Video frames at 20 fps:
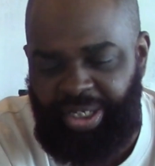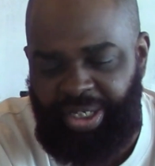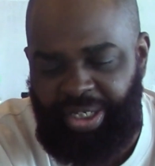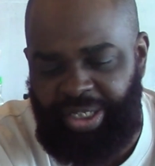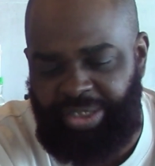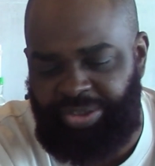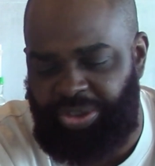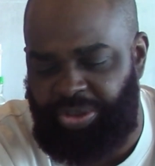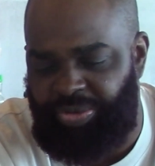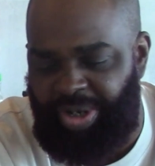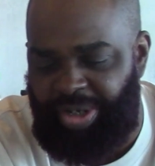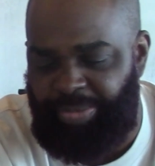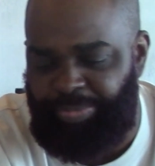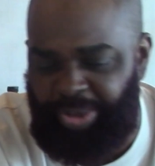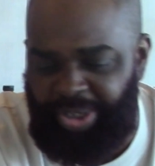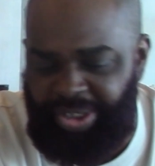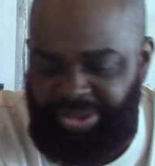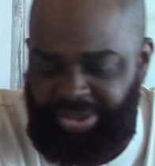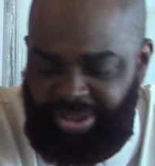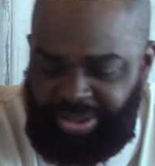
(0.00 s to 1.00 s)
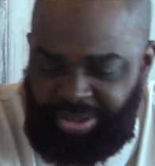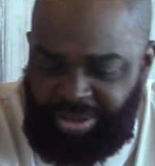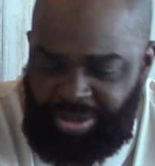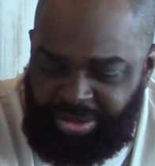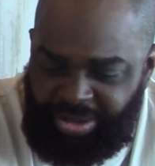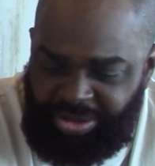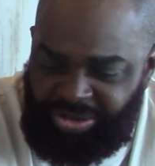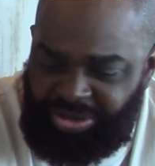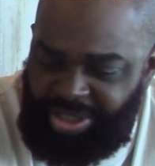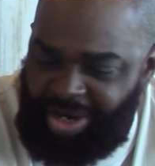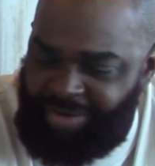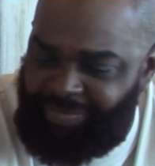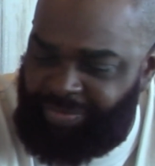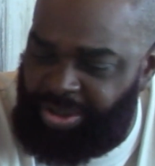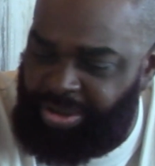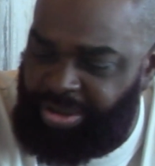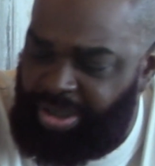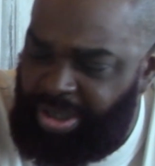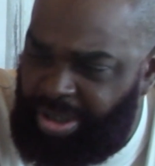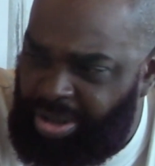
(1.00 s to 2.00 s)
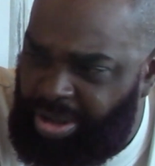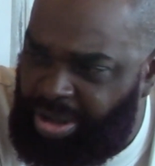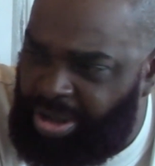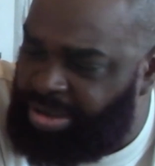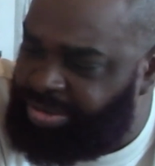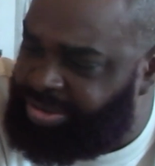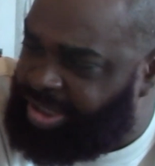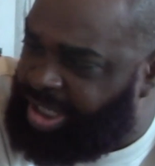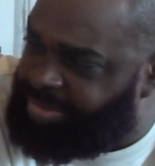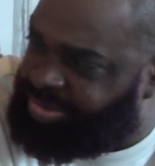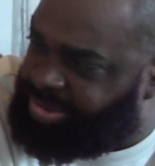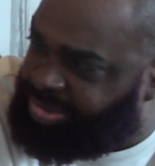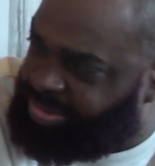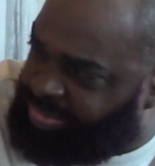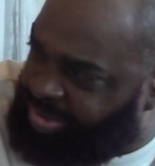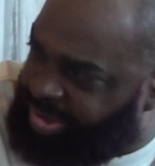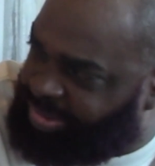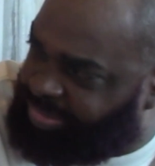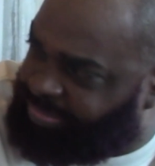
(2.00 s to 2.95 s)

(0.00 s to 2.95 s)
it's a great place to go discover all types of great